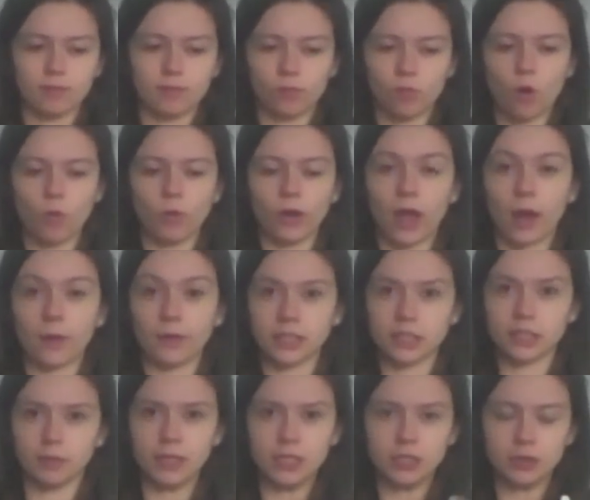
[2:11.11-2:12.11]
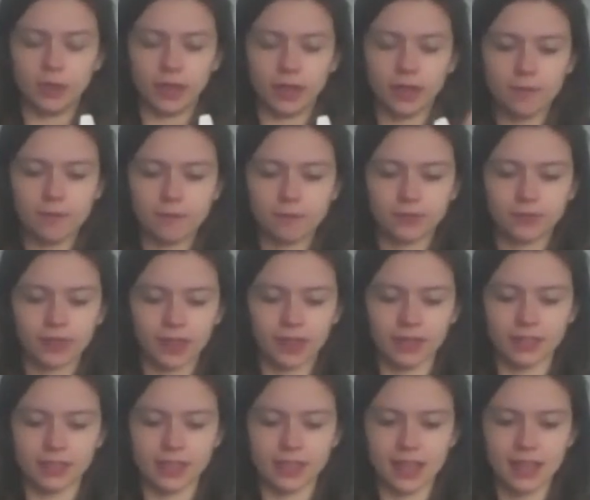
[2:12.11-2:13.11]
What we're going to be doing
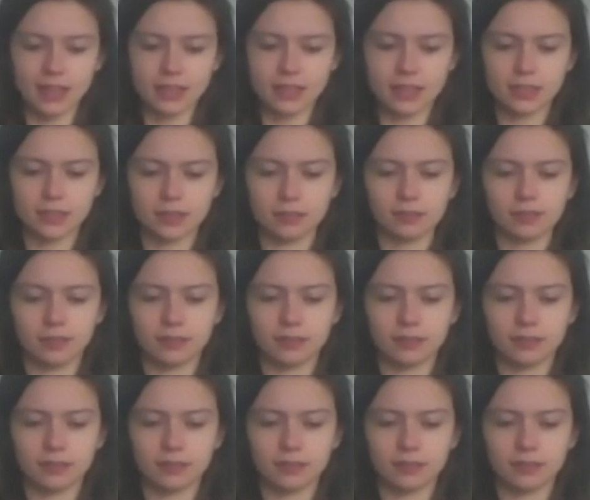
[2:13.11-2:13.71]
is this.